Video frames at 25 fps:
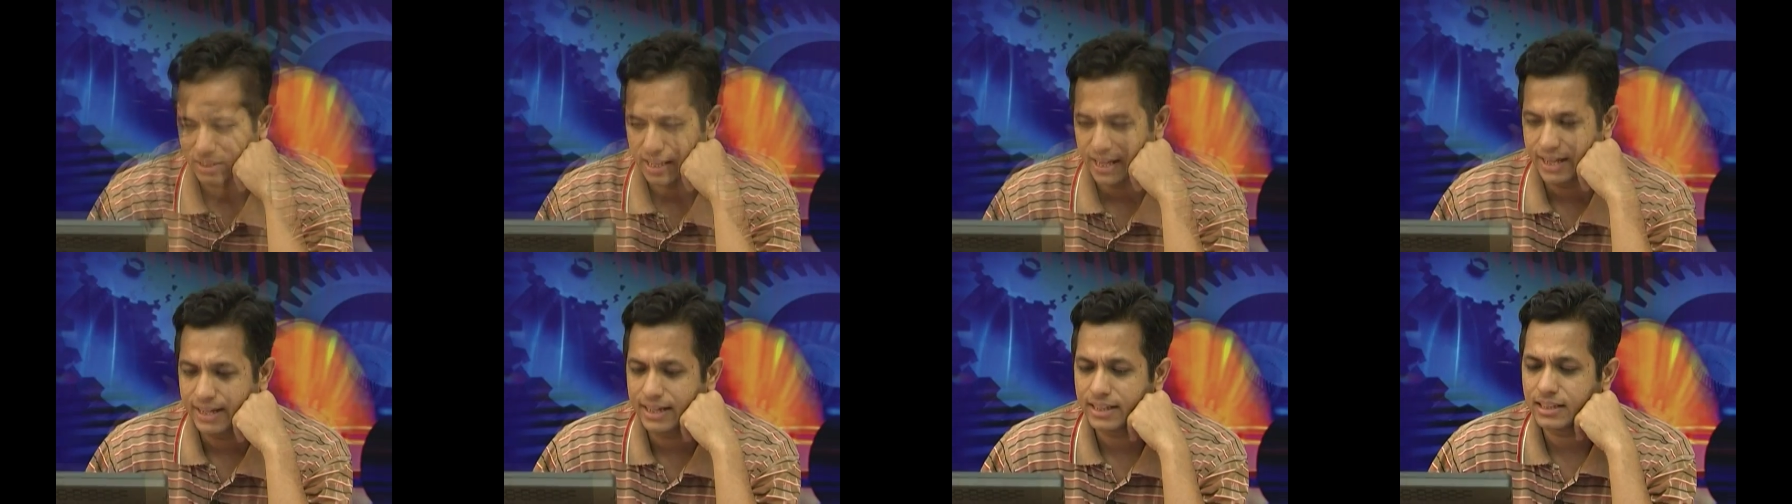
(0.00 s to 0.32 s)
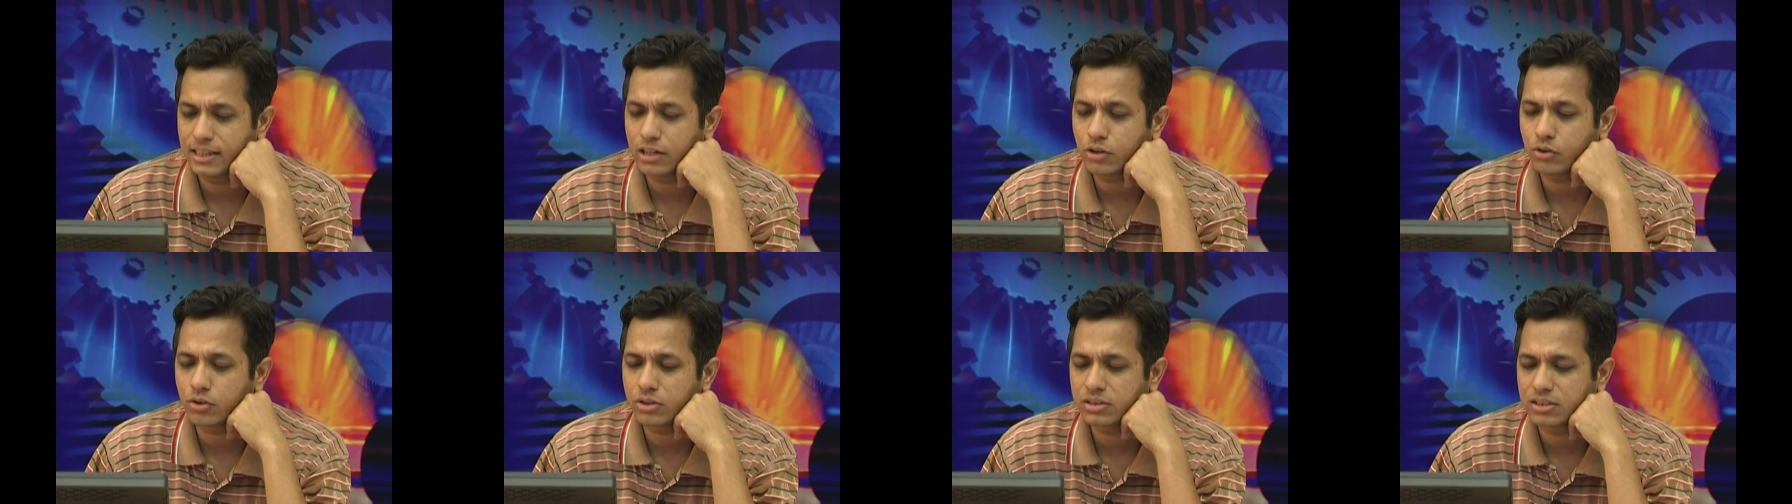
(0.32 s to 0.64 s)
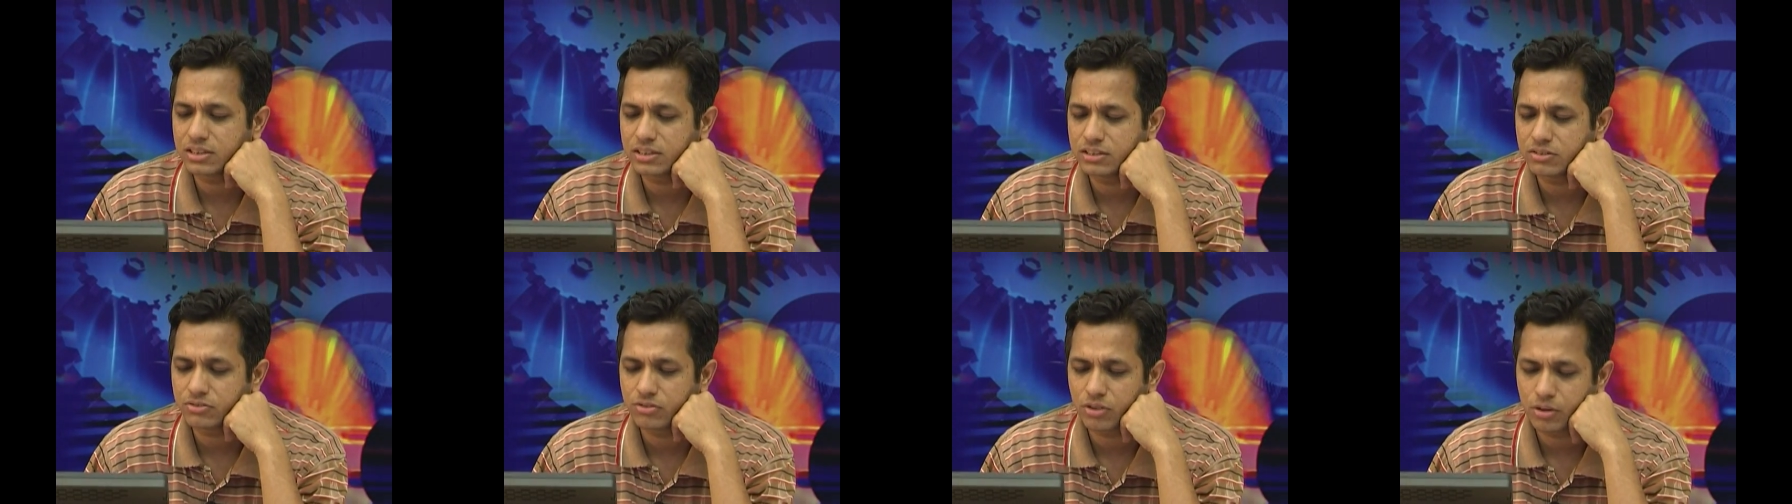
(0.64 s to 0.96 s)
Any other
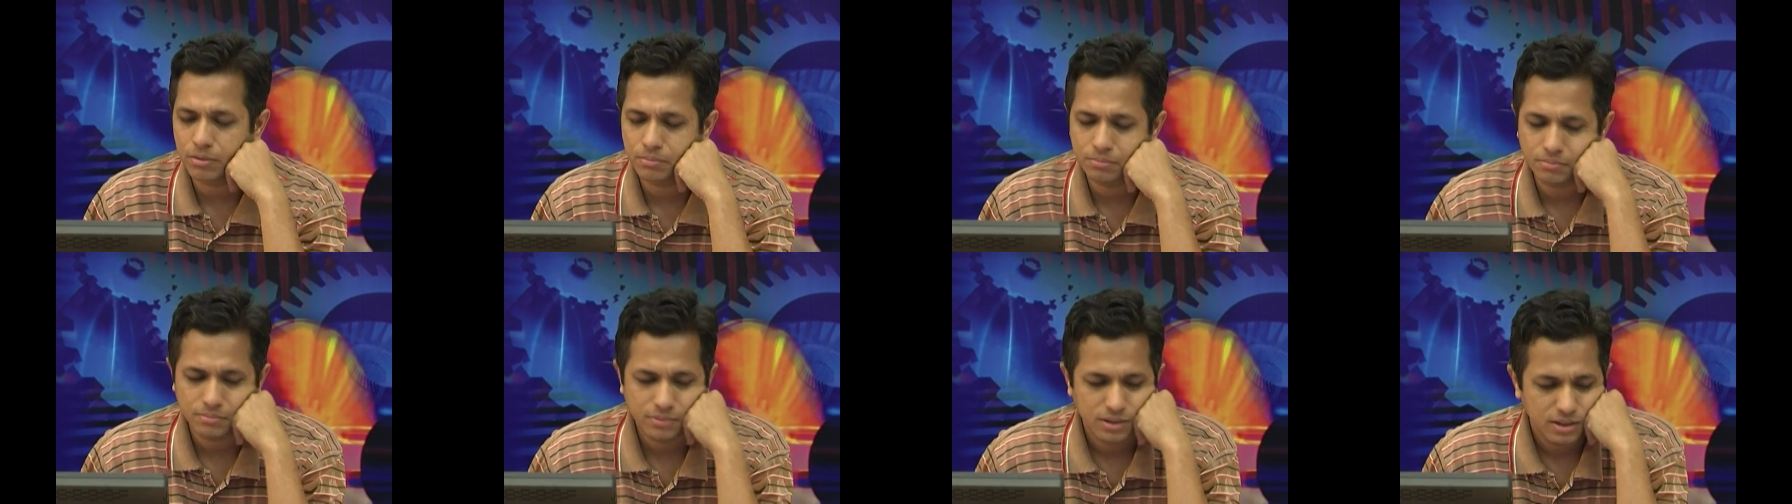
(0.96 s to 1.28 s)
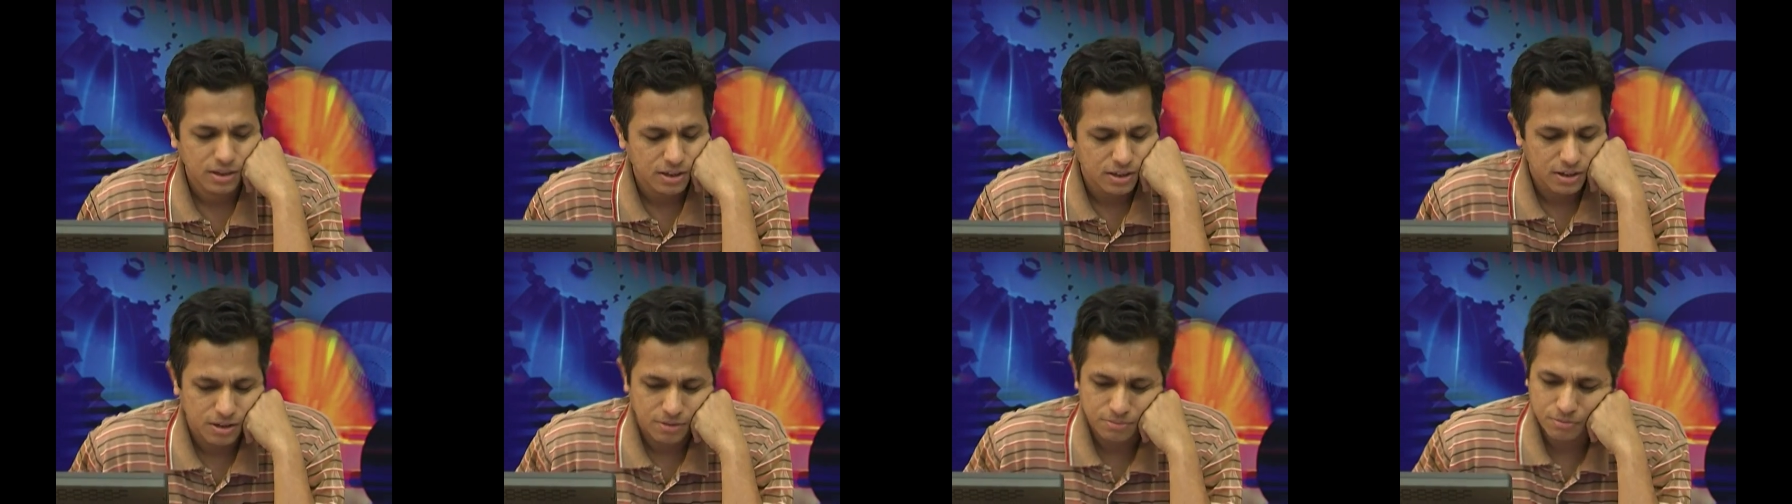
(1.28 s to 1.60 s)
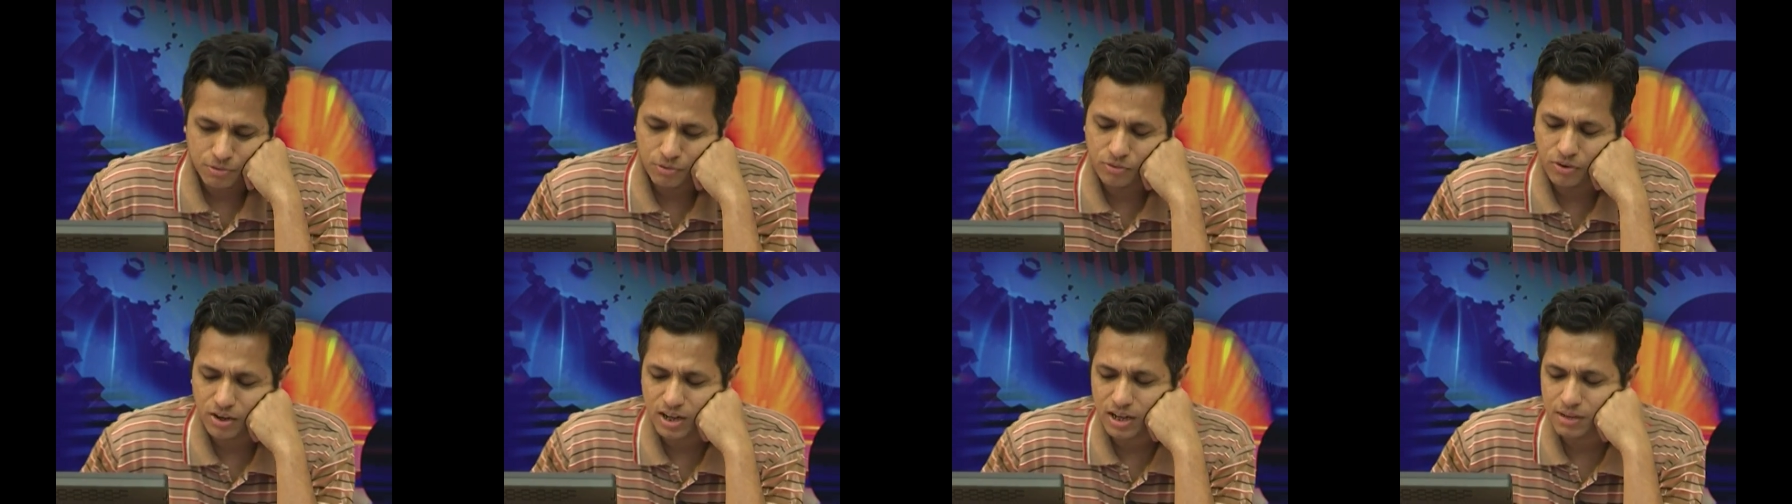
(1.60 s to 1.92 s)
questions from
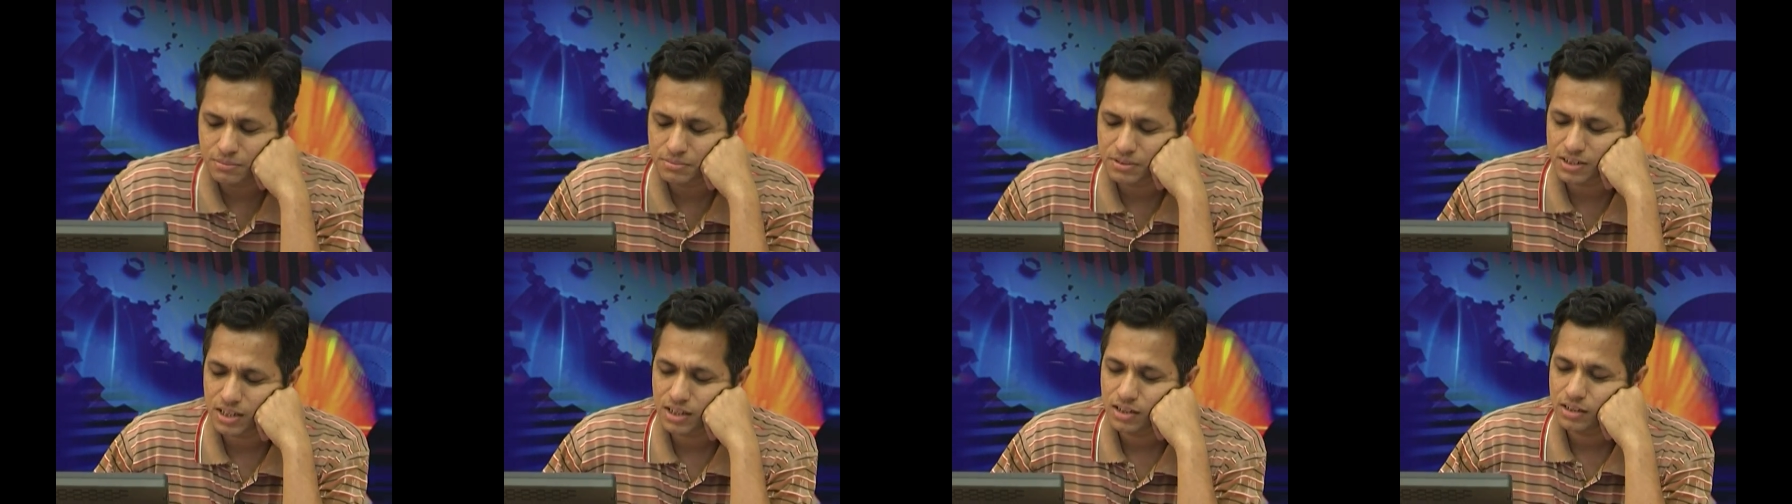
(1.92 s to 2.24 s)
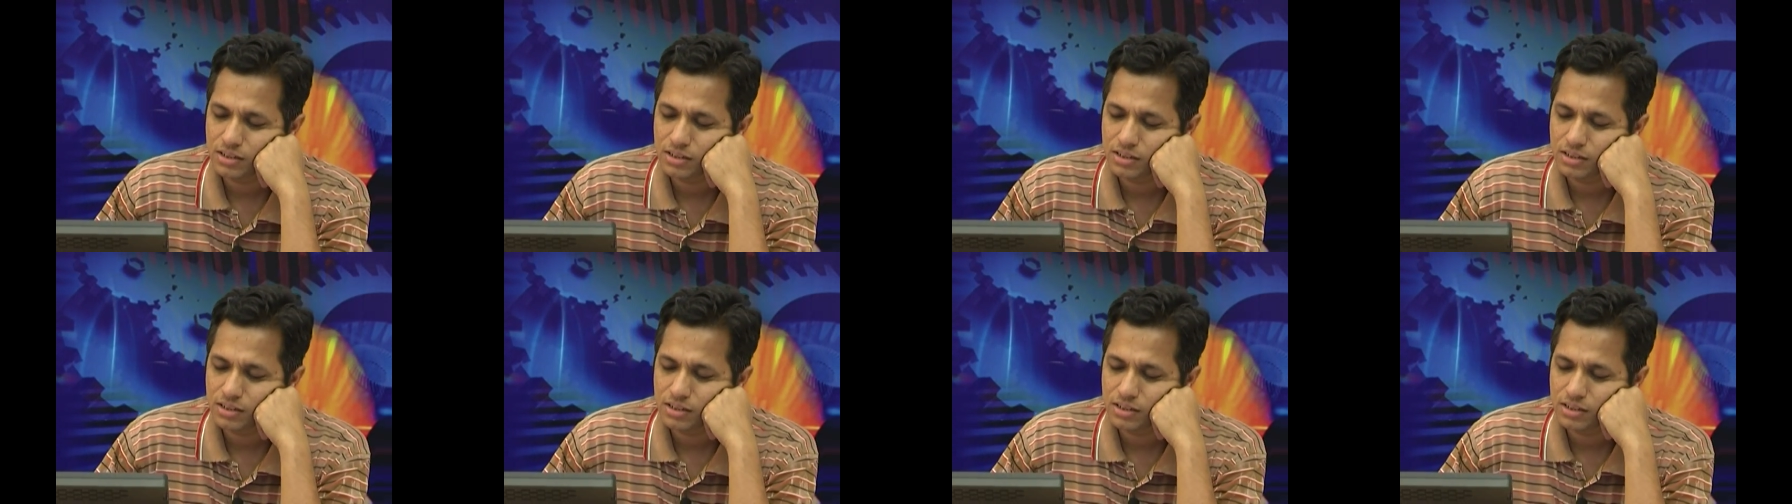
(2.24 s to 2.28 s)
Mufakham